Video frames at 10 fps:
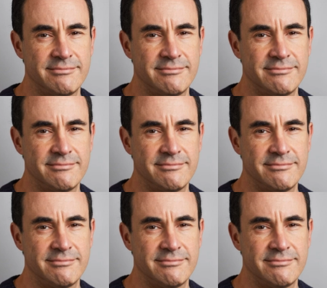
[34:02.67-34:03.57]

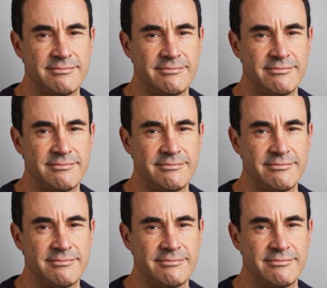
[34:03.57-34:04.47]

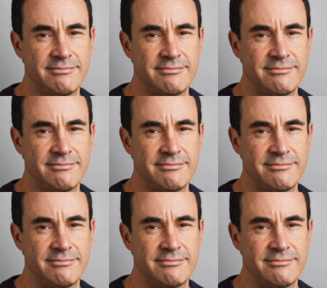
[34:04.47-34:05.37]

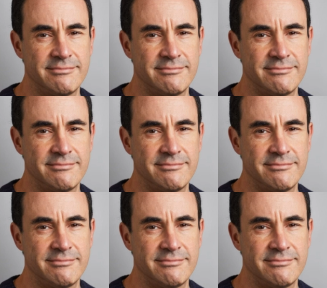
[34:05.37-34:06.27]

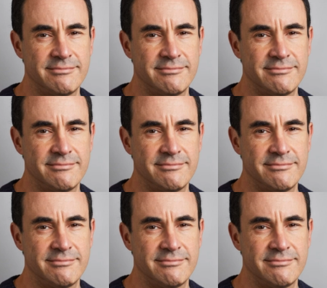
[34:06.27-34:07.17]

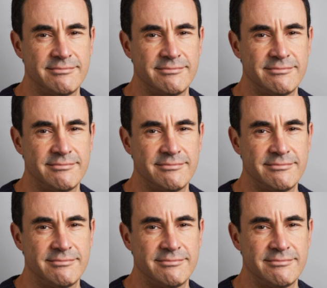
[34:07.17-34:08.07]

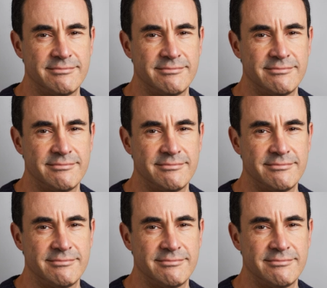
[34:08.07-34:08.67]
(no lip movement)